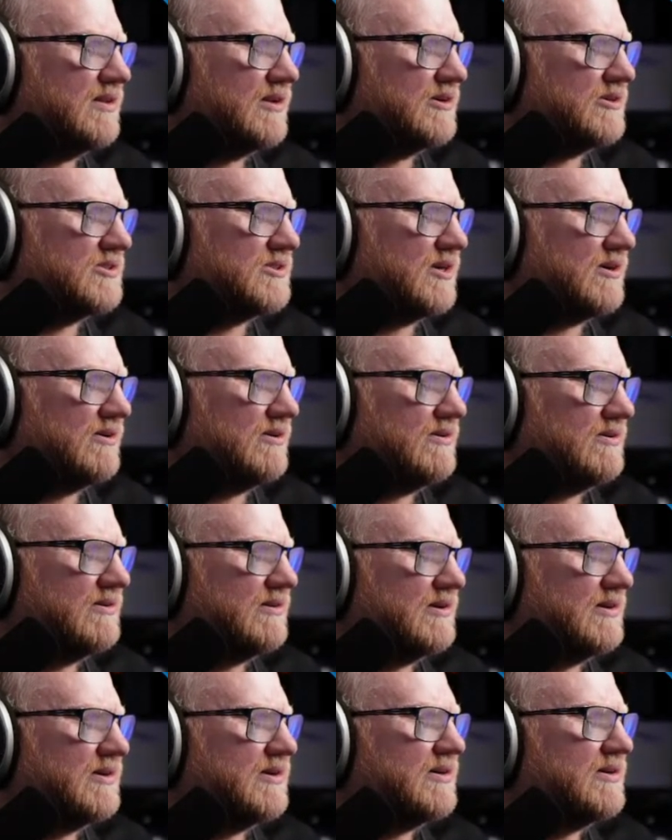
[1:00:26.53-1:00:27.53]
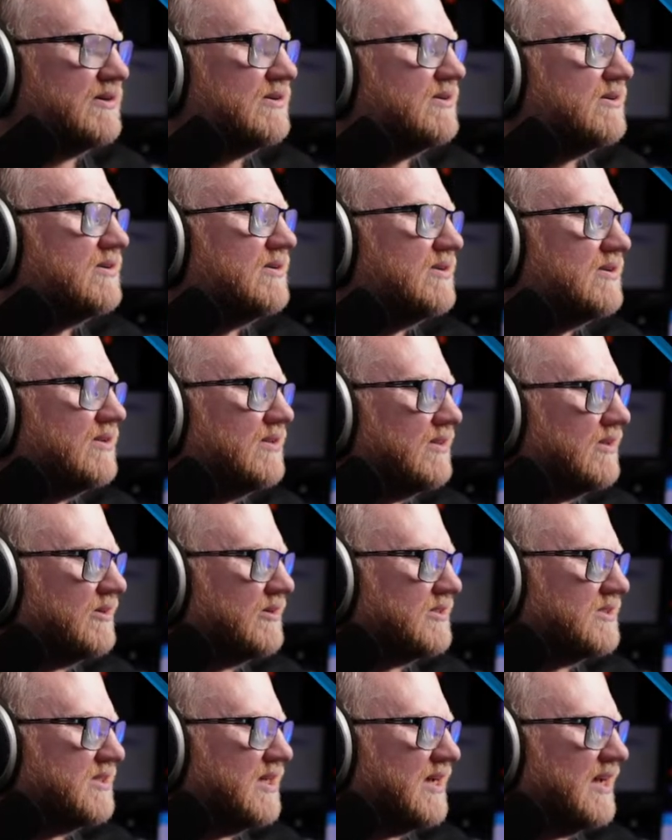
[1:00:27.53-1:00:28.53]
There's R,
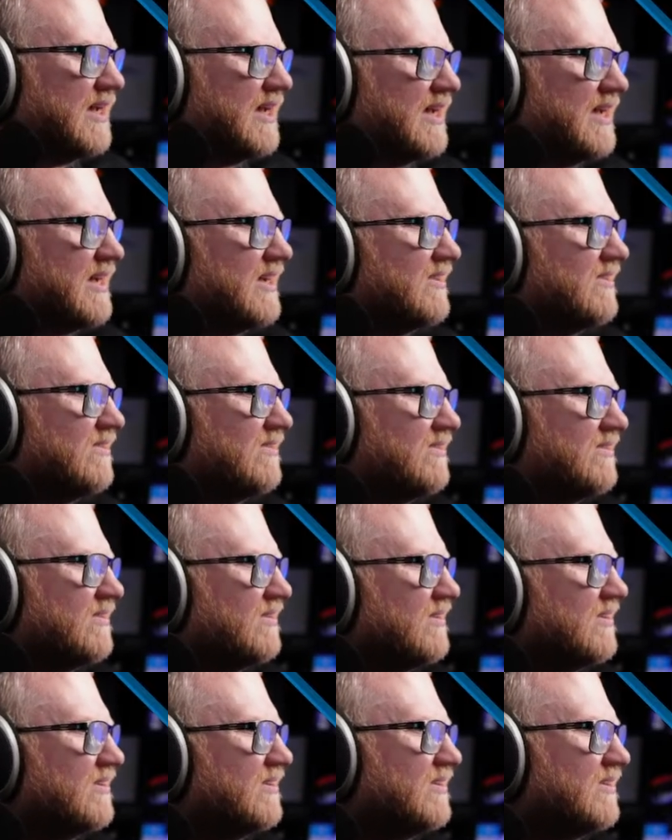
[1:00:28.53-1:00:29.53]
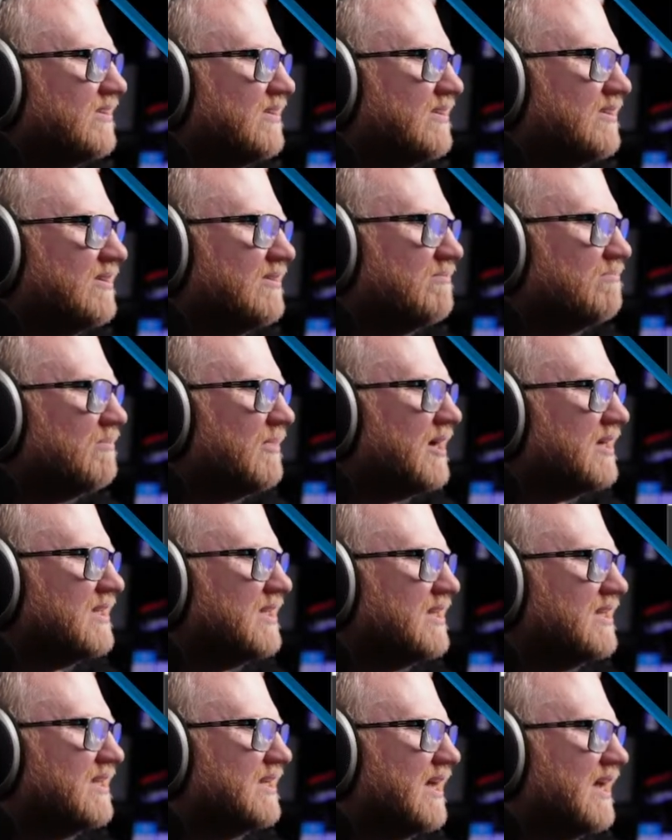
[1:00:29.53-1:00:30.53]
there's X. Mod
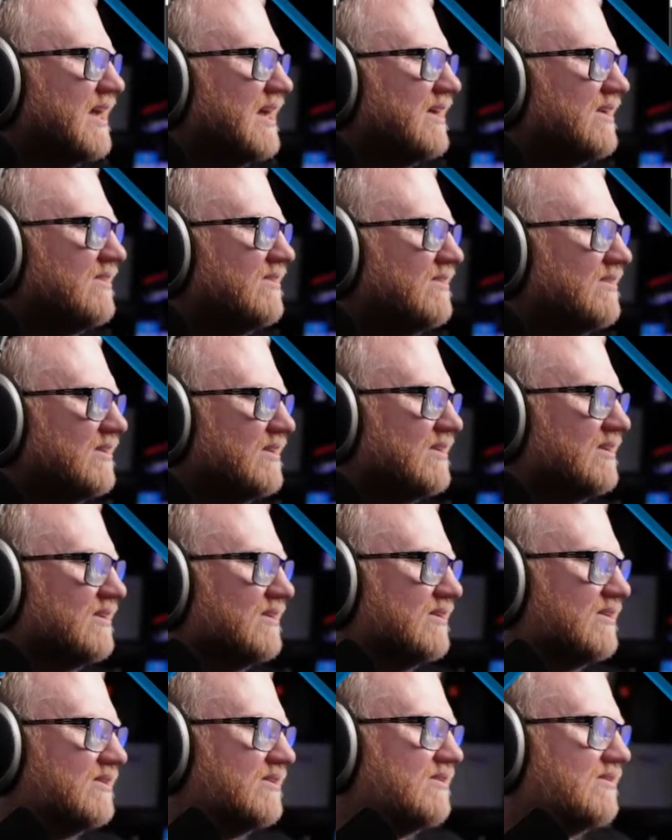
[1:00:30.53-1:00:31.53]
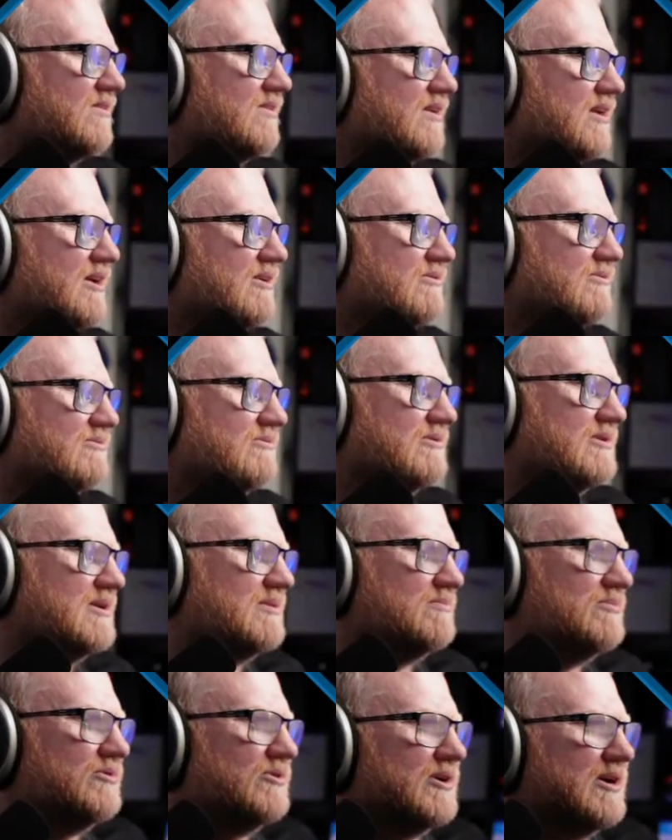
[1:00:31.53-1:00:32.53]
key X is a
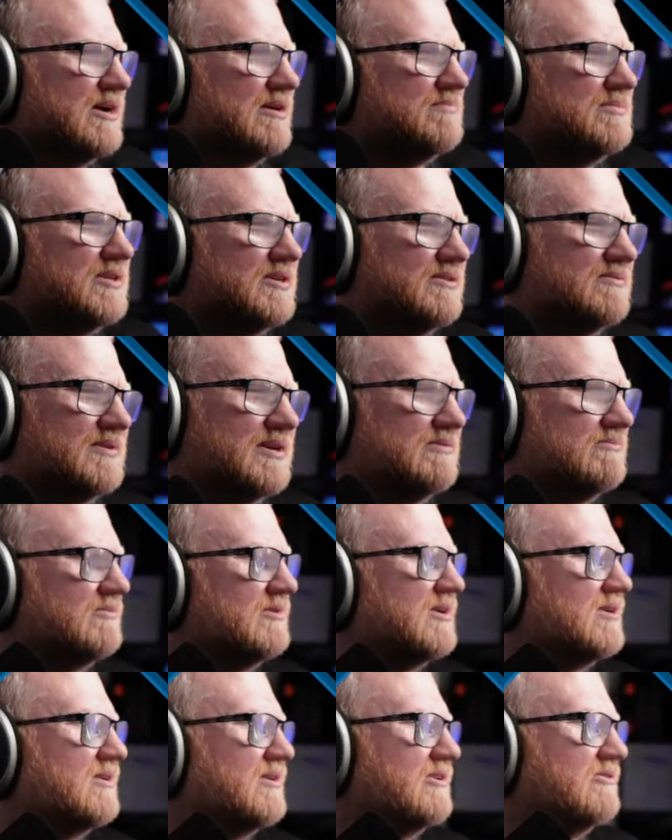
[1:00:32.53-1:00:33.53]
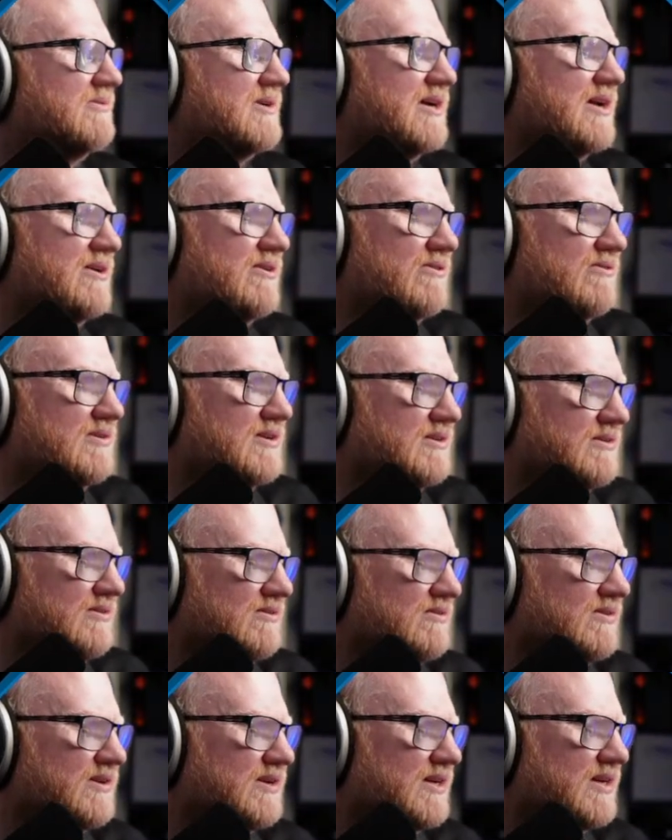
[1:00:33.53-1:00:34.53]
run prompt. Oh, we can run Lua code, it
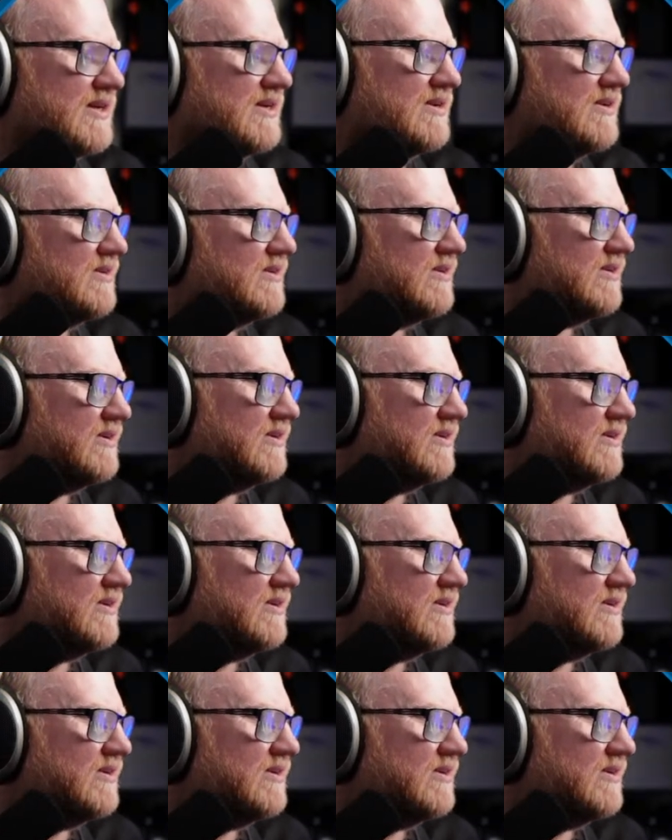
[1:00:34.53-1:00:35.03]
looks like.